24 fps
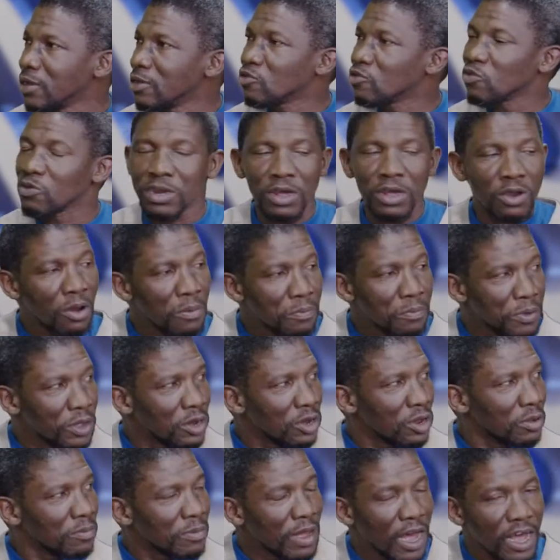So the
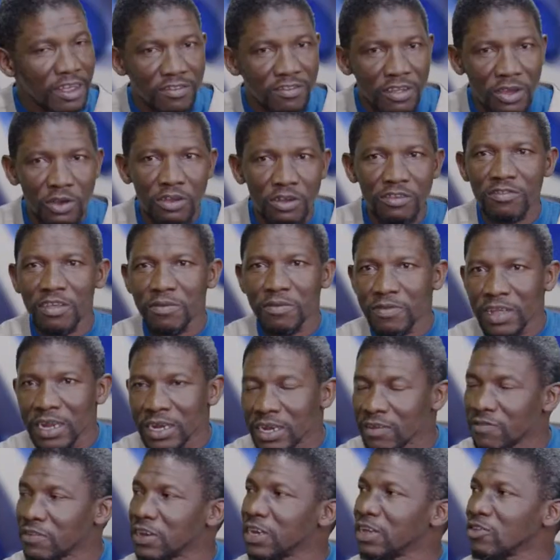compendium has the concept
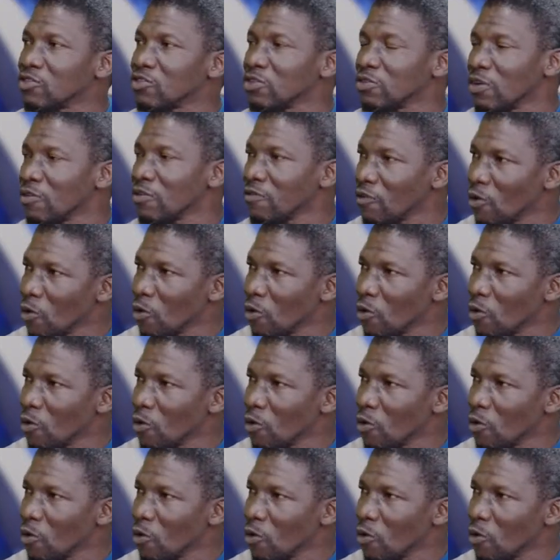and definition of